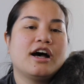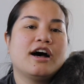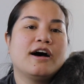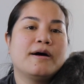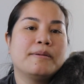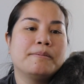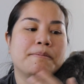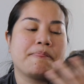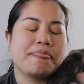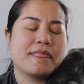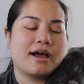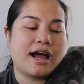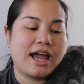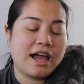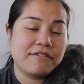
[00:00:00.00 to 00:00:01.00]
Um,
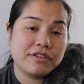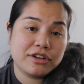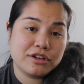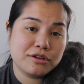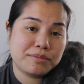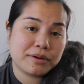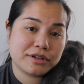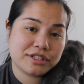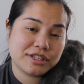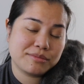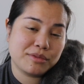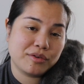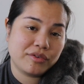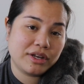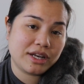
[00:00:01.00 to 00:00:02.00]
I have a new
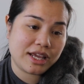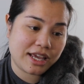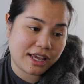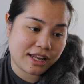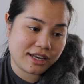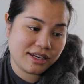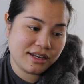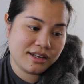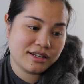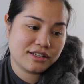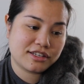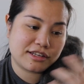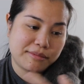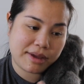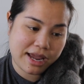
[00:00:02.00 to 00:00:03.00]
person moving in
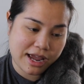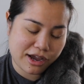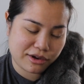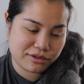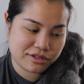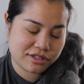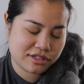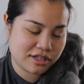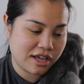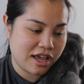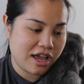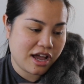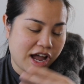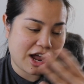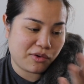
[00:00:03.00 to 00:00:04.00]
to my house.
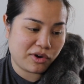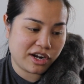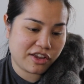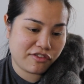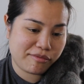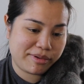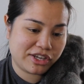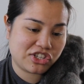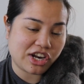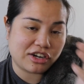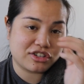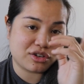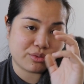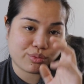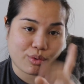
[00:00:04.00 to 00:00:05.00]
I want to give a big shout
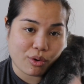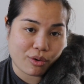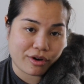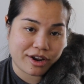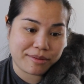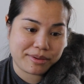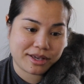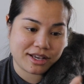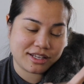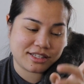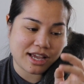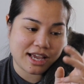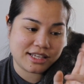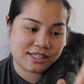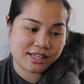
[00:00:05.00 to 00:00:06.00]
out to Rory
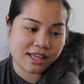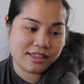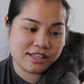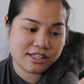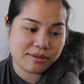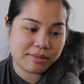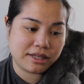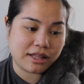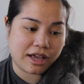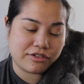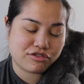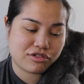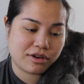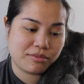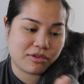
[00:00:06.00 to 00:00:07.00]
because I said this on my live
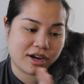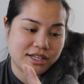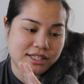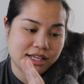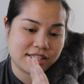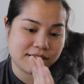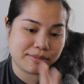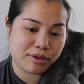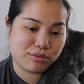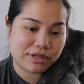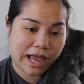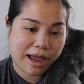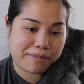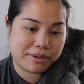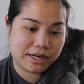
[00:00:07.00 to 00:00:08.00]
stream where I said something
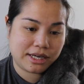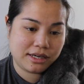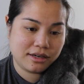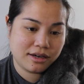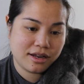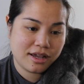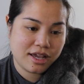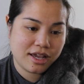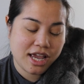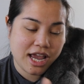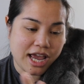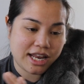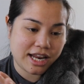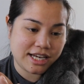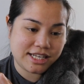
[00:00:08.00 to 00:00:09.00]
was happening
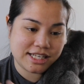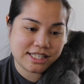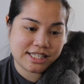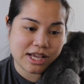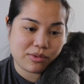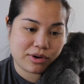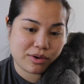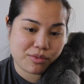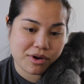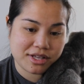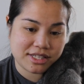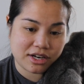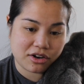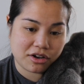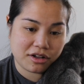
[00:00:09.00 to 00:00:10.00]
and I didn't say what it
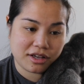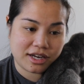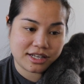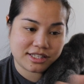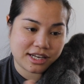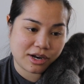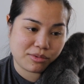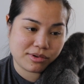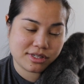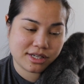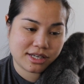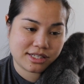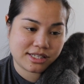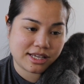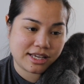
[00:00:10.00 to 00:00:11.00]
was at all. And I said I wasn't
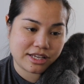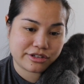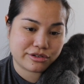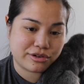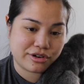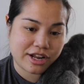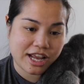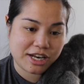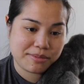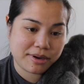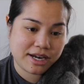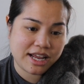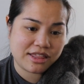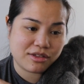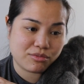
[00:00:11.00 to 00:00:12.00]
going to say yes or no to
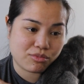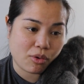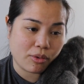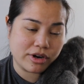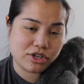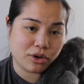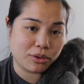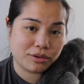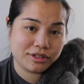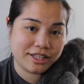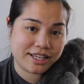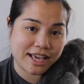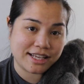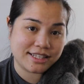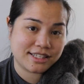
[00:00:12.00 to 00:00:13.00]
anybody. And then Rory
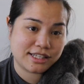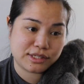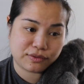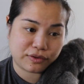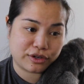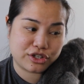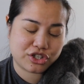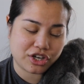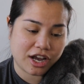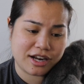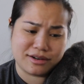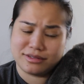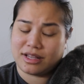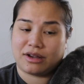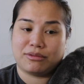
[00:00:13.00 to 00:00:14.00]
totally guessed this first shot,
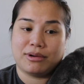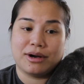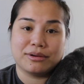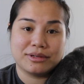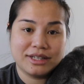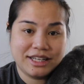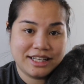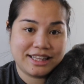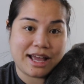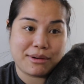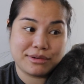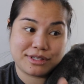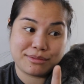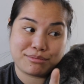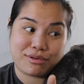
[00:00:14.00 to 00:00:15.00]
and I was like, whoa, that
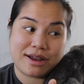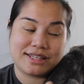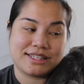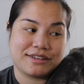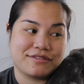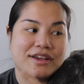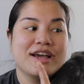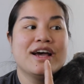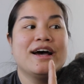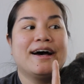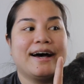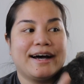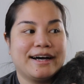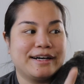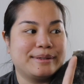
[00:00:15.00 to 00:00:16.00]
was impressive.
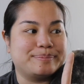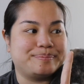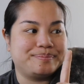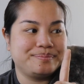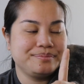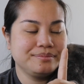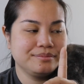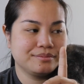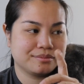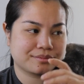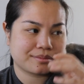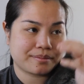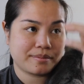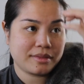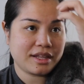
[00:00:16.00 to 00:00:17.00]
Um,
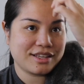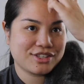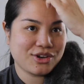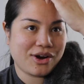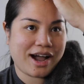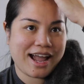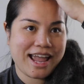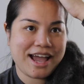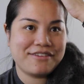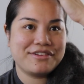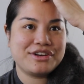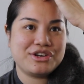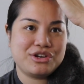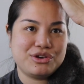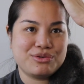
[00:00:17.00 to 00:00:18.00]
so I have
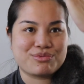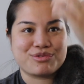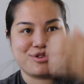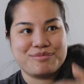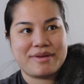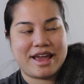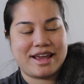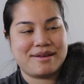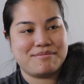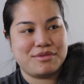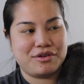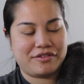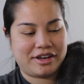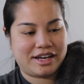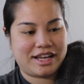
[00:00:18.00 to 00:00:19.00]
a new roommate
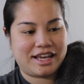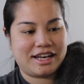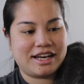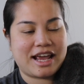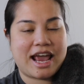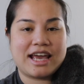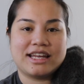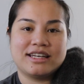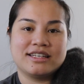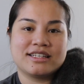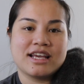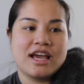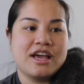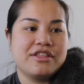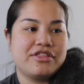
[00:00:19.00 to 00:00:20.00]
moving in, and
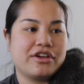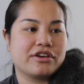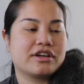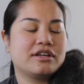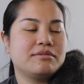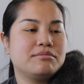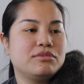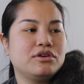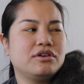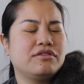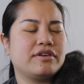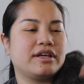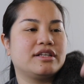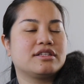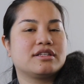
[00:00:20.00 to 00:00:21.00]
they're going to
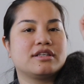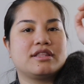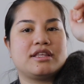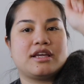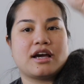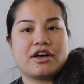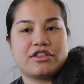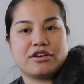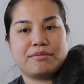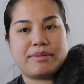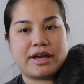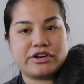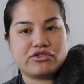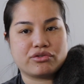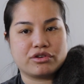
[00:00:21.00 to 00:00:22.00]
move into the other
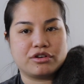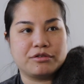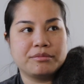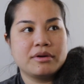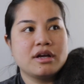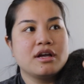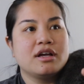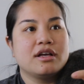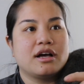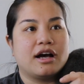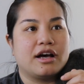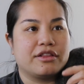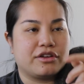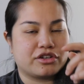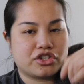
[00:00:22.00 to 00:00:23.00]
bedroom.
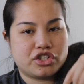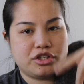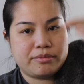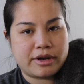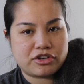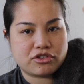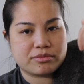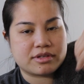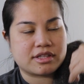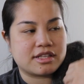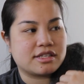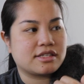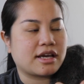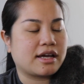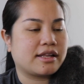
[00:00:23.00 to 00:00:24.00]
Uh, there's two bedrooms on
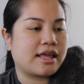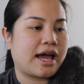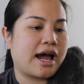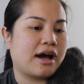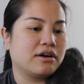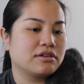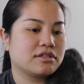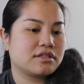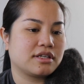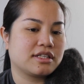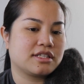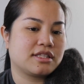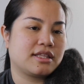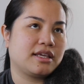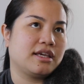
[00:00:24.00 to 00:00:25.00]
this side of the house.
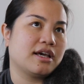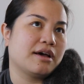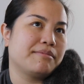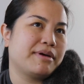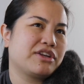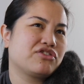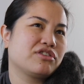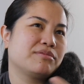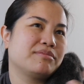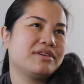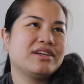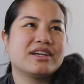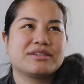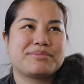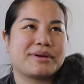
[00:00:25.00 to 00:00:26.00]
It's the uh, bedroom,
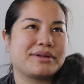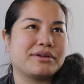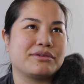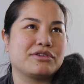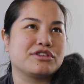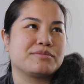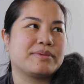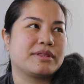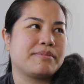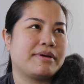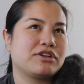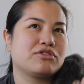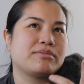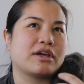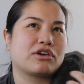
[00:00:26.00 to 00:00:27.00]
you guys probably don't know this, but the
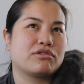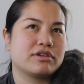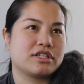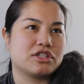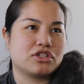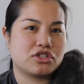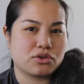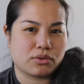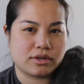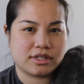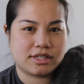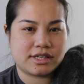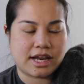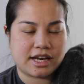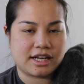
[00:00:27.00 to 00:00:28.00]
bedroom that Chris and Soren
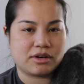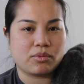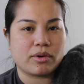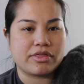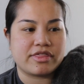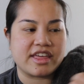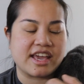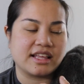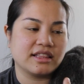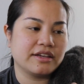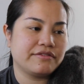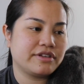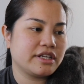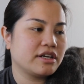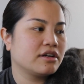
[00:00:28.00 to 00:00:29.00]
stayed in when they
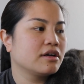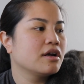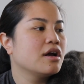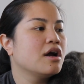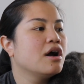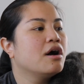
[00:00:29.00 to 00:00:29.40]
lived here.